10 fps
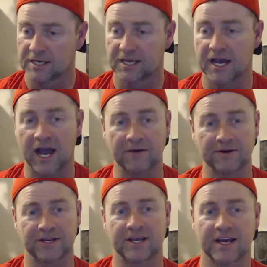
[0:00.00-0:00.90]
Yeah, I
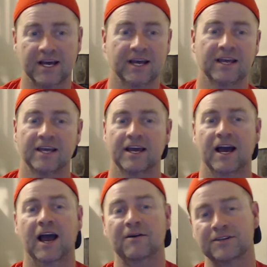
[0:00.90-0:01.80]

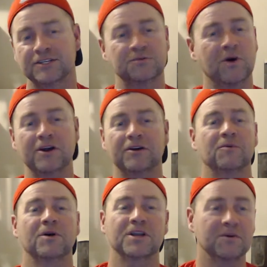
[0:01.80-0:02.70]
would just
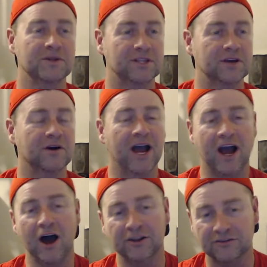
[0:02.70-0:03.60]
wonder what you would do. I
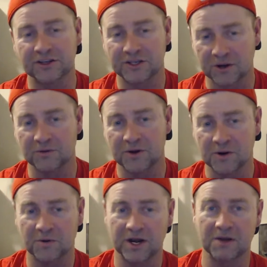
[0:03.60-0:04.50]
honestly don't
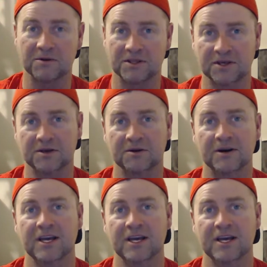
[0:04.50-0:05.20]
know what I would do.